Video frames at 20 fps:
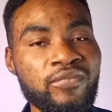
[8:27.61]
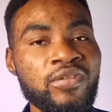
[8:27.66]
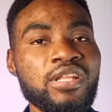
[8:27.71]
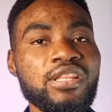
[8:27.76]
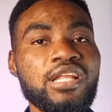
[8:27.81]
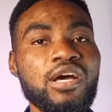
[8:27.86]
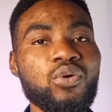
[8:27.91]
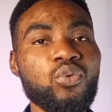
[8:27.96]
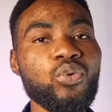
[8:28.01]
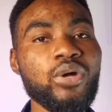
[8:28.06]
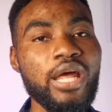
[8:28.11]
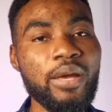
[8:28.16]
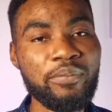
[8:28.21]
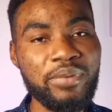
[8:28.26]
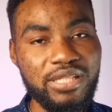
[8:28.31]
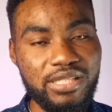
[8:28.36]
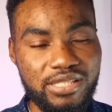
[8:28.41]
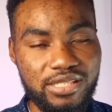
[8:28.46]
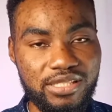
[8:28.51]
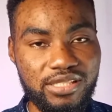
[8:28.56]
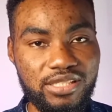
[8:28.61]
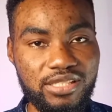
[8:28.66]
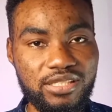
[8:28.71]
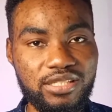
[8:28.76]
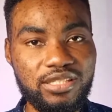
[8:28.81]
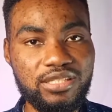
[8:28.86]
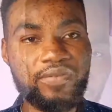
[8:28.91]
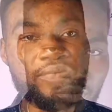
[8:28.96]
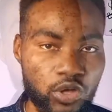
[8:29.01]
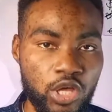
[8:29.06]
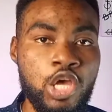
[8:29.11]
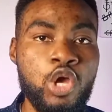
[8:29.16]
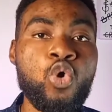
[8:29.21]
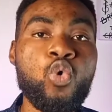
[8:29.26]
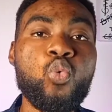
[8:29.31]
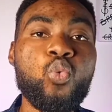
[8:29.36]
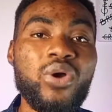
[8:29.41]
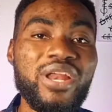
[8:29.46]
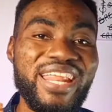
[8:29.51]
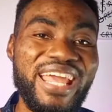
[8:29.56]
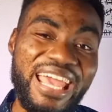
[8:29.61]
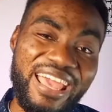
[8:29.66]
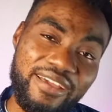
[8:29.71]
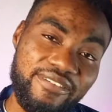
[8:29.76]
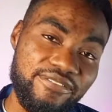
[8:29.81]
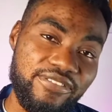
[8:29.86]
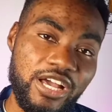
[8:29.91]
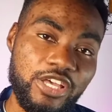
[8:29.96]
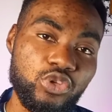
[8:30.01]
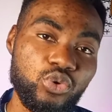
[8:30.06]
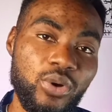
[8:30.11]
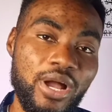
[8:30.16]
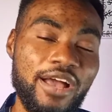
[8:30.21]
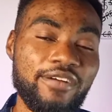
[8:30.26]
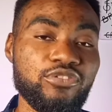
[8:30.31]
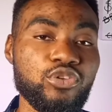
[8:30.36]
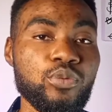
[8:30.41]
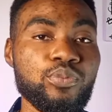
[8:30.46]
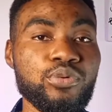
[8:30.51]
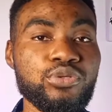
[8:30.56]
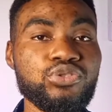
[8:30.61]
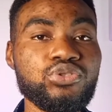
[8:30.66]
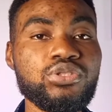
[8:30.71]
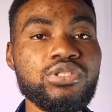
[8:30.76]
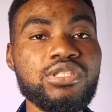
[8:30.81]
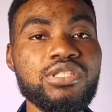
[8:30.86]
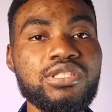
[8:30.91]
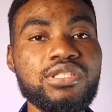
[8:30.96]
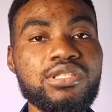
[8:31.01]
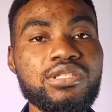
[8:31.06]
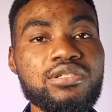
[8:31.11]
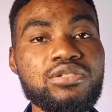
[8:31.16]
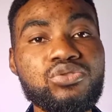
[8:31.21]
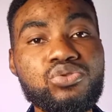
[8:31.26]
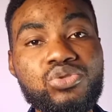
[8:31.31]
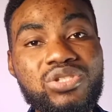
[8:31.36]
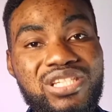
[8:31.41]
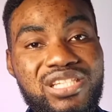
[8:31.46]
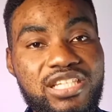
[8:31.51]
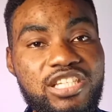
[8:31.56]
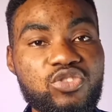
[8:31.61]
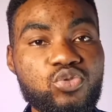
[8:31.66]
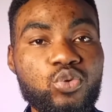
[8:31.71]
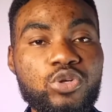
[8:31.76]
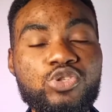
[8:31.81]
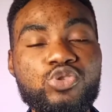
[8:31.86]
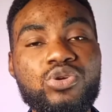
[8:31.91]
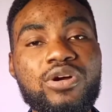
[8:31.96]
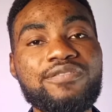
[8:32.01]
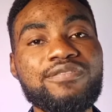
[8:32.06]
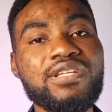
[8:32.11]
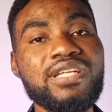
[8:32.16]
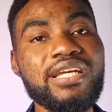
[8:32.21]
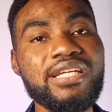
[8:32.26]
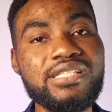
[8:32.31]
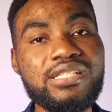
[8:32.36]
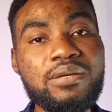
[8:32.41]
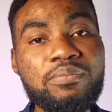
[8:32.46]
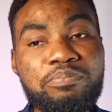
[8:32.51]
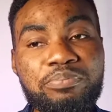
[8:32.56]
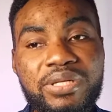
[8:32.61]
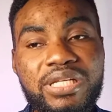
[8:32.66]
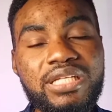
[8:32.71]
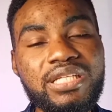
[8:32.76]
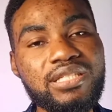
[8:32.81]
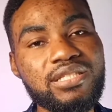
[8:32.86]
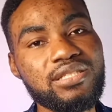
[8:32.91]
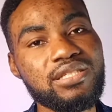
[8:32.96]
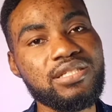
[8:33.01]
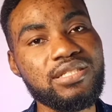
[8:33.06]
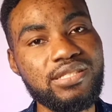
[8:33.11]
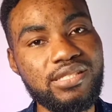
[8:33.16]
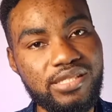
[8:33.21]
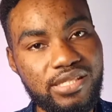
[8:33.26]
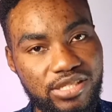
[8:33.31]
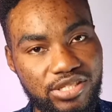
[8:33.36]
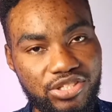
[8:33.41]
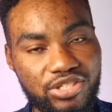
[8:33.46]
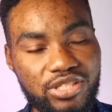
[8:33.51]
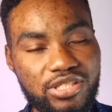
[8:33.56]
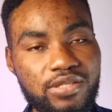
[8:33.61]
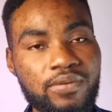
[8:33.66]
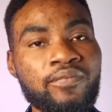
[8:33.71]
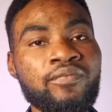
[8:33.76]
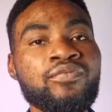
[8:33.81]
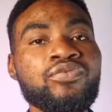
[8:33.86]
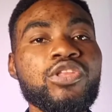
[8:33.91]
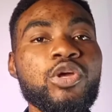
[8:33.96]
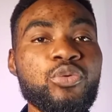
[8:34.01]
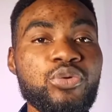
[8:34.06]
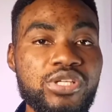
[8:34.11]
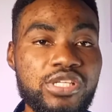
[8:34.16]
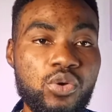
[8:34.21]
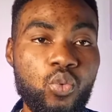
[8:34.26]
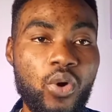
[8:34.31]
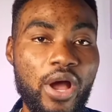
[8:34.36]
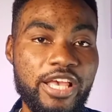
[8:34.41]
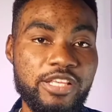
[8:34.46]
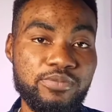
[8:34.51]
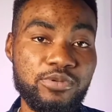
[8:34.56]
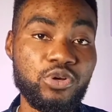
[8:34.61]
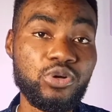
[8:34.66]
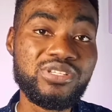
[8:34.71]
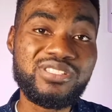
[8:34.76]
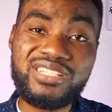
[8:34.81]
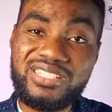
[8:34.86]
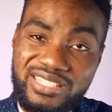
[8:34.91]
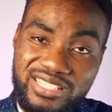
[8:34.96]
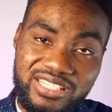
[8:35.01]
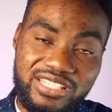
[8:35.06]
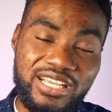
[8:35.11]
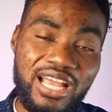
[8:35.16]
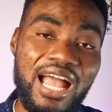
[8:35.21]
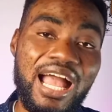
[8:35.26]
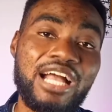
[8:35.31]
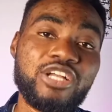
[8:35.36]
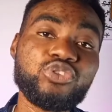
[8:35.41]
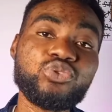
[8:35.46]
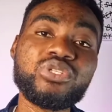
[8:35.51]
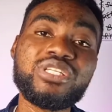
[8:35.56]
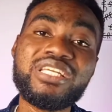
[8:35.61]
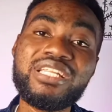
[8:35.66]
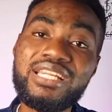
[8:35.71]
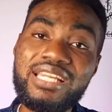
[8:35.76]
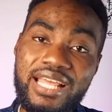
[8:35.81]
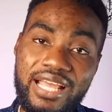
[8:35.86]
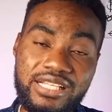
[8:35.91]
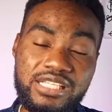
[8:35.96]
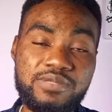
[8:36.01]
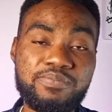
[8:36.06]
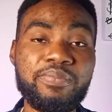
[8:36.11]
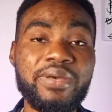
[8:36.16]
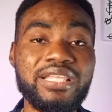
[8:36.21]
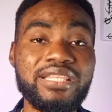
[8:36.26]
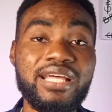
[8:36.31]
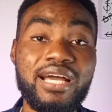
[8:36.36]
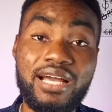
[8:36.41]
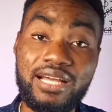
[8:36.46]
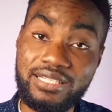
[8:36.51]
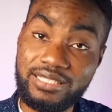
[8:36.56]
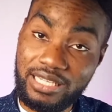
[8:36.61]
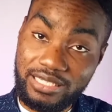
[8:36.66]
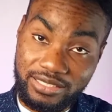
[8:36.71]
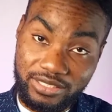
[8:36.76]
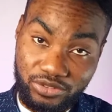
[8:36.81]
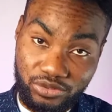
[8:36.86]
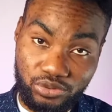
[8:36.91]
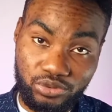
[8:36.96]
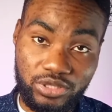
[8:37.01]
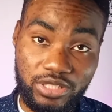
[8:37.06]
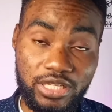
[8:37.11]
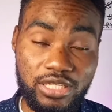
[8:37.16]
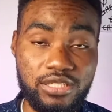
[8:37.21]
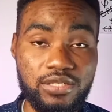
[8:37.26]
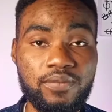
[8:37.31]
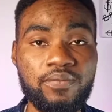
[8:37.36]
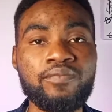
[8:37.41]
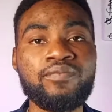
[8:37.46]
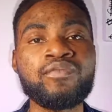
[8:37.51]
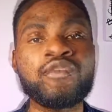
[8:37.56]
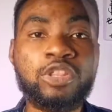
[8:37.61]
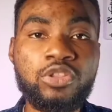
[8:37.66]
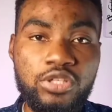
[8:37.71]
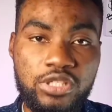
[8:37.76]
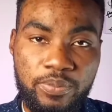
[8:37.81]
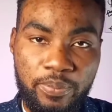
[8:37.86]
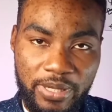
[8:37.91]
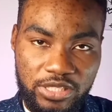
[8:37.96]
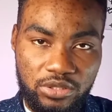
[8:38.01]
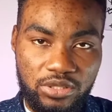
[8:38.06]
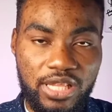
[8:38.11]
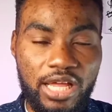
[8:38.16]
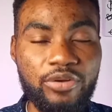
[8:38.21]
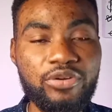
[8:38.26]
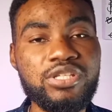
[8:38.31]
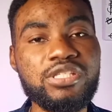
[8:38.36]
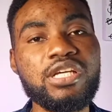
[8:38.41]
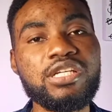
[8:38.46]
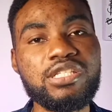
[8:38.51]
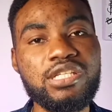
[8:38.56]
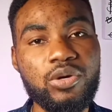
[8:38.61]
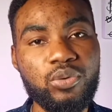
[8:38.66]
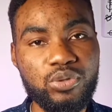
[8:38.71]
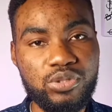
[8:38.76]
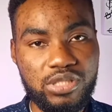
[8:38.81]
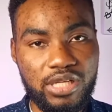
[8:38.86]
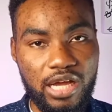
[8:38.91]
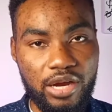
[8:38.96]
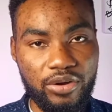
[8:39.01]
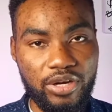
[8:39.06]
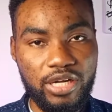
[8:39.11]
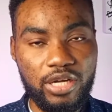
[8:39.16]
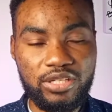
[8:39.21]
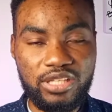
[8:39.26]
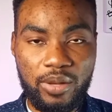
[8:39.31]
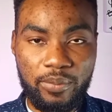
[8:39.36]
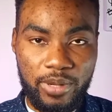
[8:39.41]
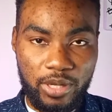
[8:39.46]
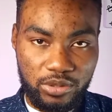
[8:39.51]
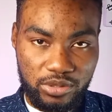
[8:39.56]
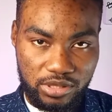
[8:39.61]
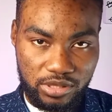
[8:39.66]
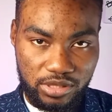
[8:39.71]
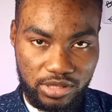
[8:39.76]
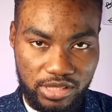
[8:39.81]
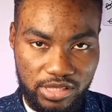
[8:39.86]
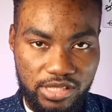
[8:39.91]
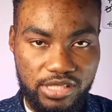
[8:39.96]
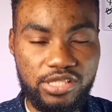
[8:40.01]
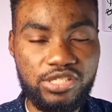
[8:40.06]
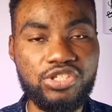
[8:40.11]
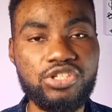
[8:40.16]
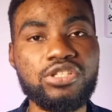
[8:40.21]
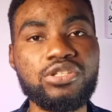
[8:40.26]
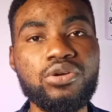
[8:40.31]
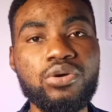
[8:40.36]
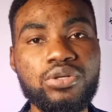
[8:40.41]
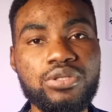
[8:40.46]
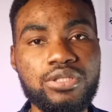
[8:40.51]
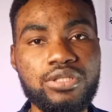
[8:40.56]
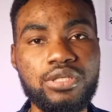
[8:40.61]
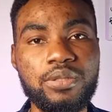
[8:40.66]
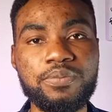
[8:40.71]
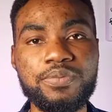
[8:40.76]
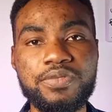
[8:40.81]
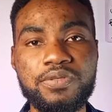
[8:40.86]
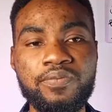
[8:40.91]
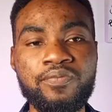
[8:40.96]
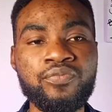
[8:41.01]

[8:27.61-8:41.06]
Now, what I mean teaching is, whenever you have the opportunity to teach what you have learned, please teach it. The reason why is because the teacher actually learns better than the student. There's a particular research that was carried out about this teaching concept.